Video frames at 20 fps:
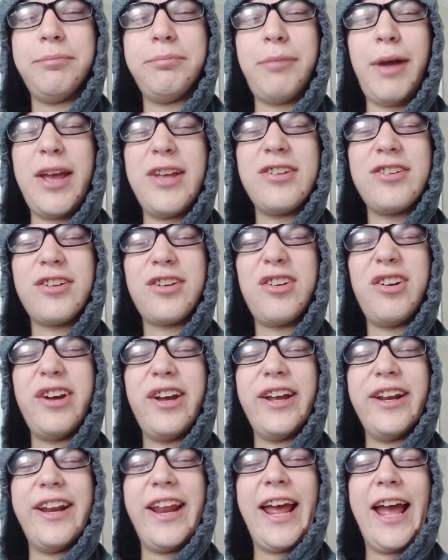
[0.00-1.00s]

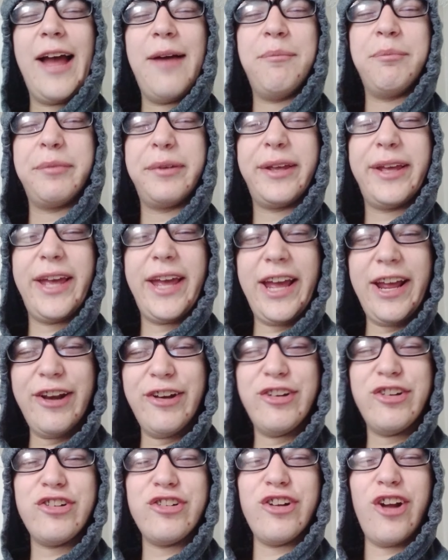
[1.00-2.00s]
Basically, a damn
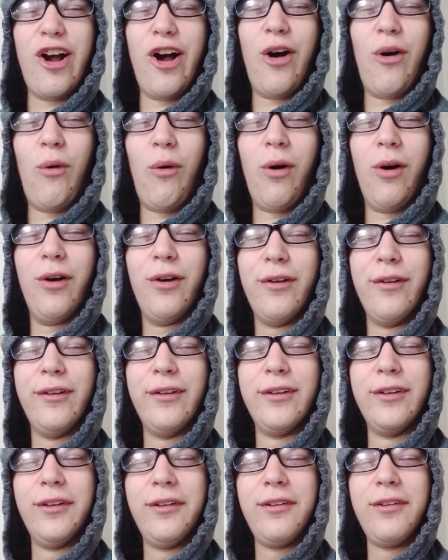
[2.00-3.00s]
kid show
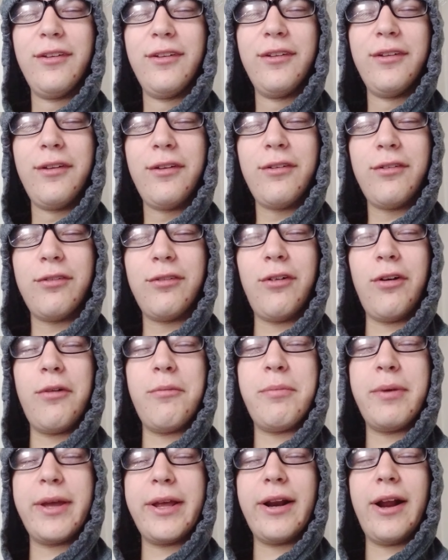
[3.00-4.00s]

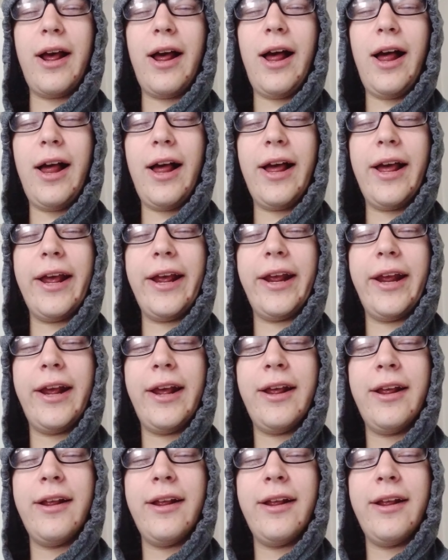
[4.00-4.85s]
would be the high